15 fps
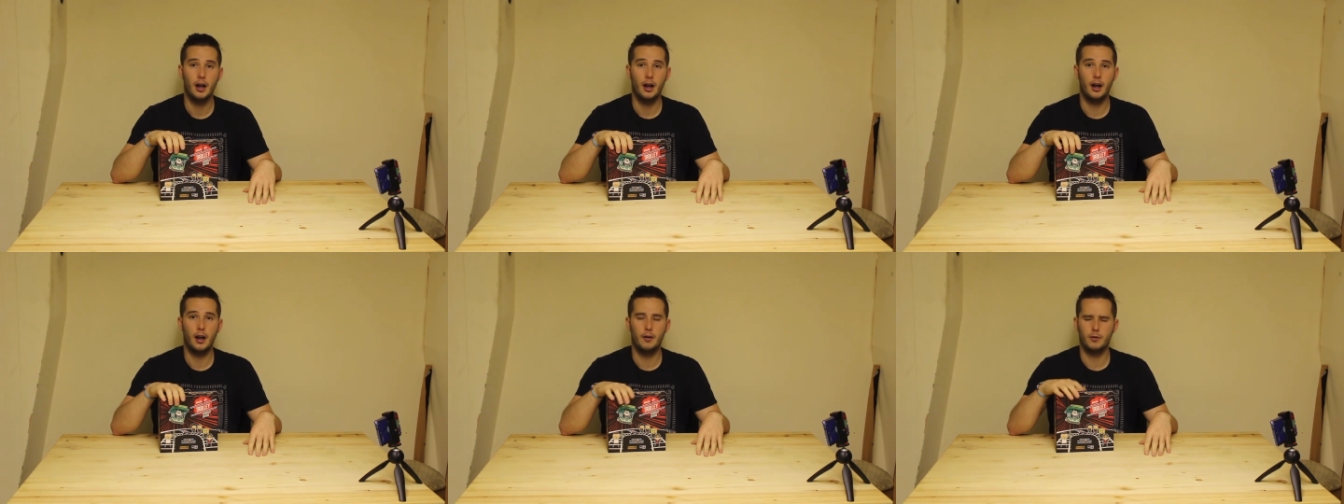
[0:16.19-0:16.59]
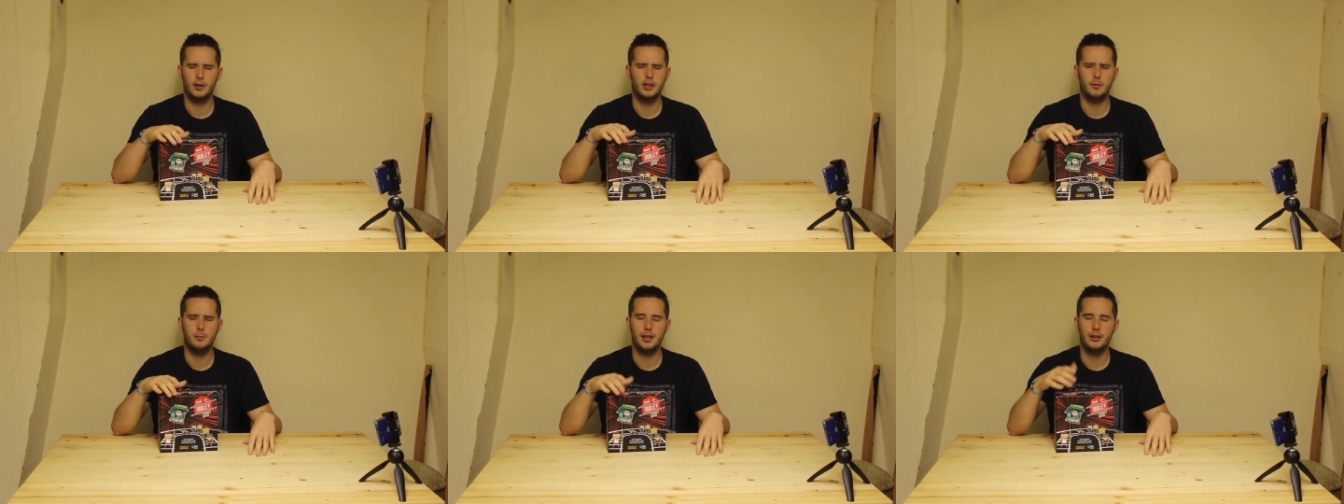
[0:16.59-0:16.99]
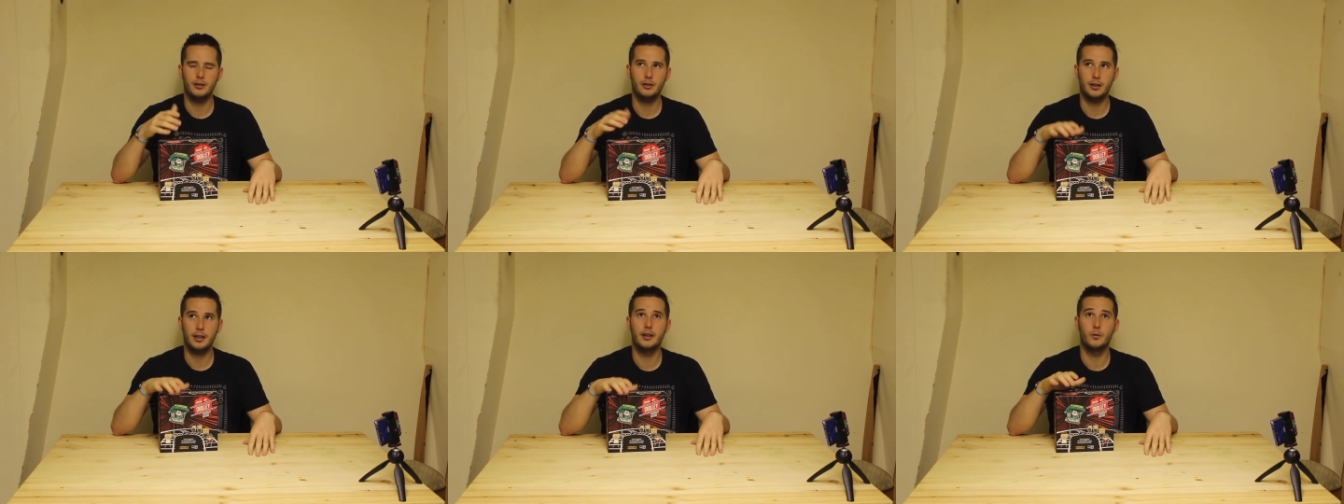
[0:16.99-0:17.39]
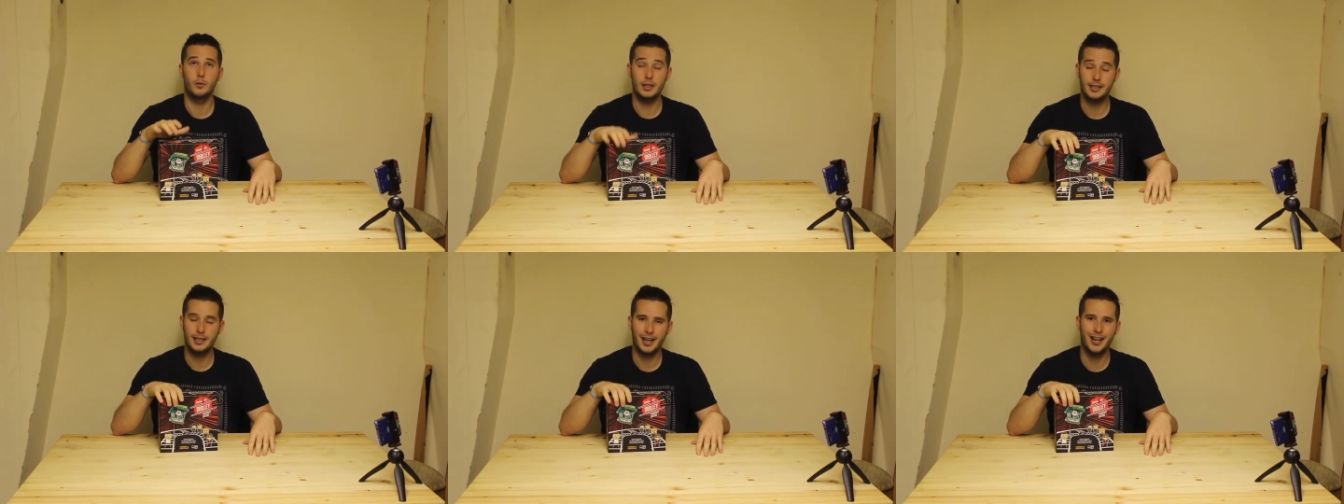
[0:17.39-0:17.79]
in the
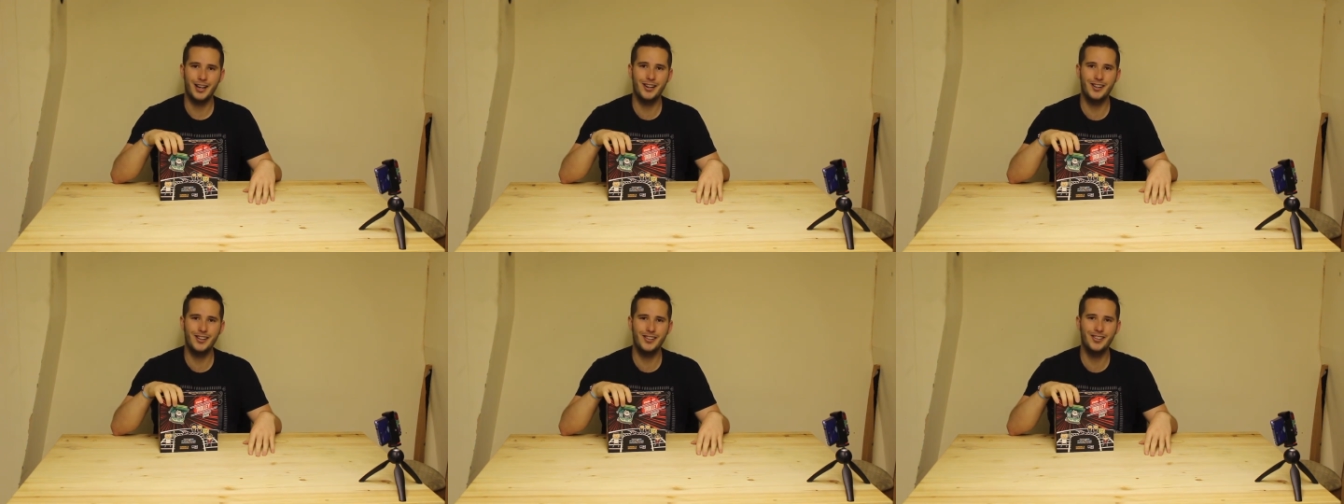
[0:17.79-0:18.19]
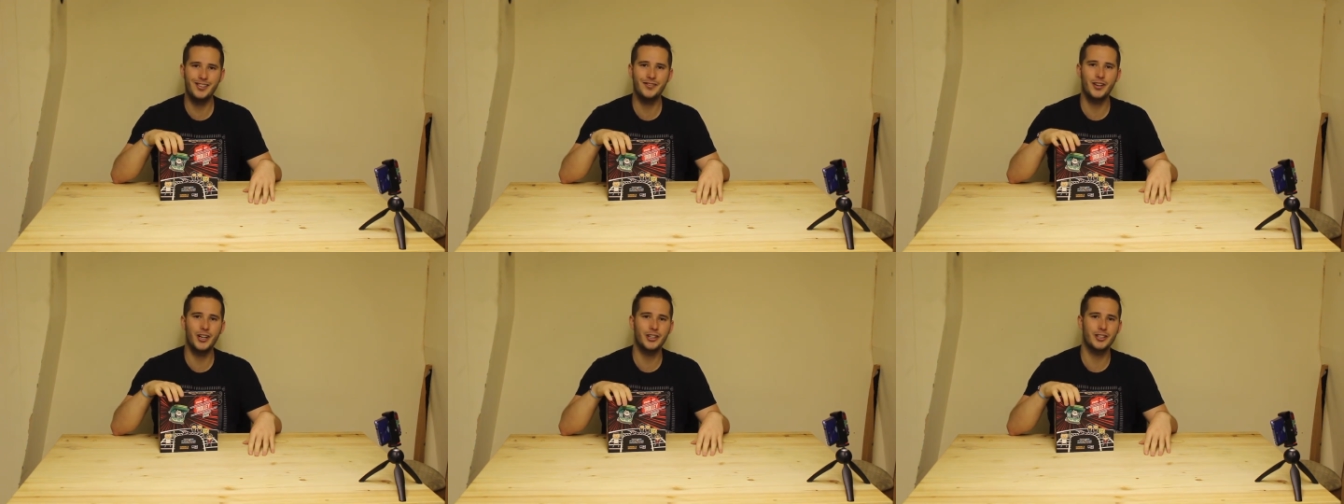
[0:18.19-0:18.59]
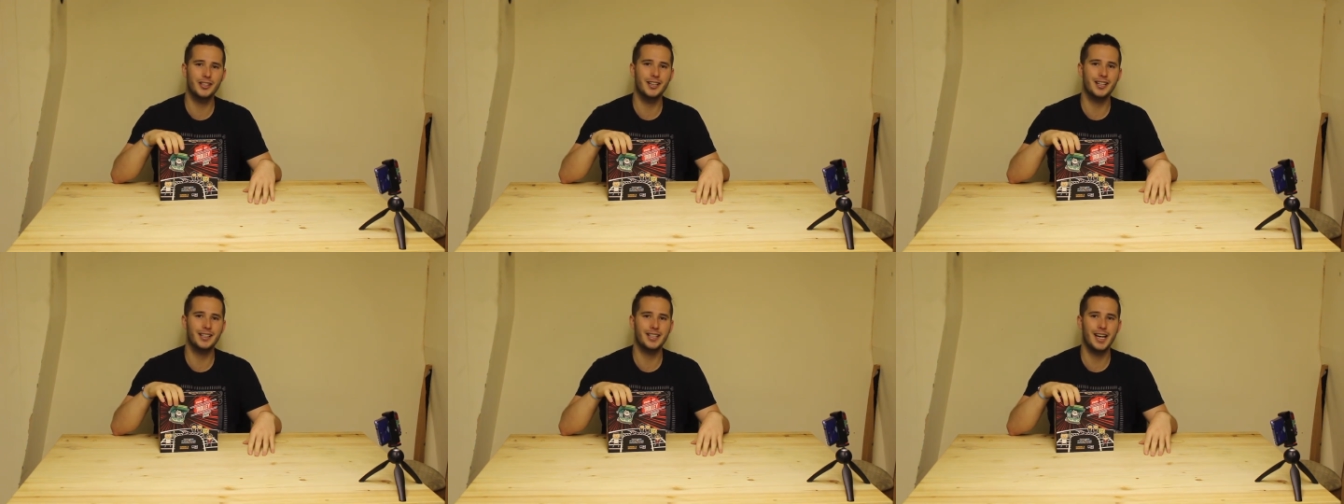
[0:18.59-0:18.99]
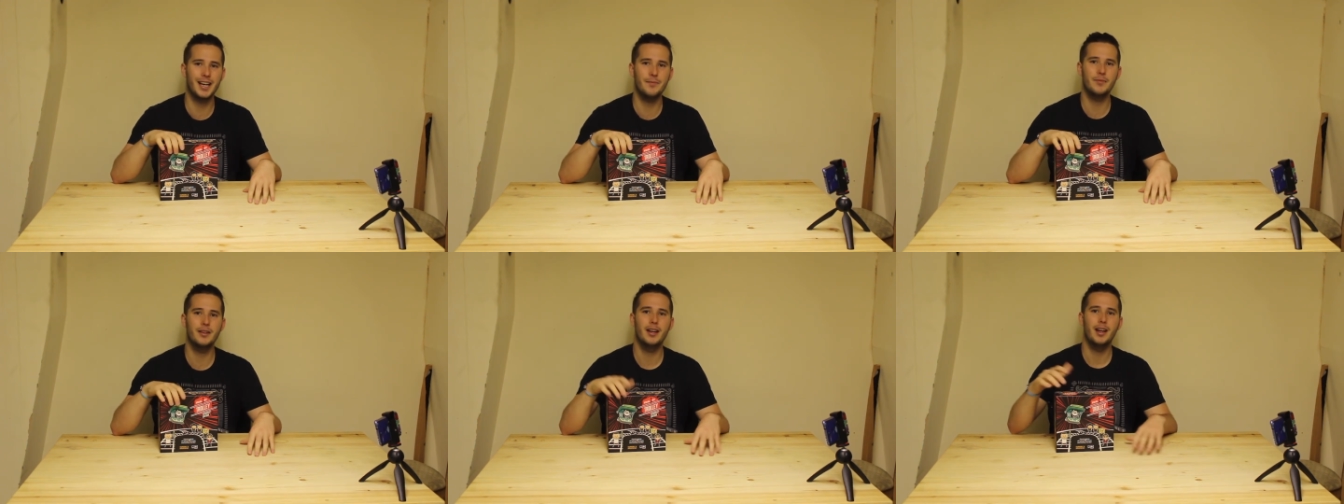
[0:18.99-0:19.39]
retail version of this game.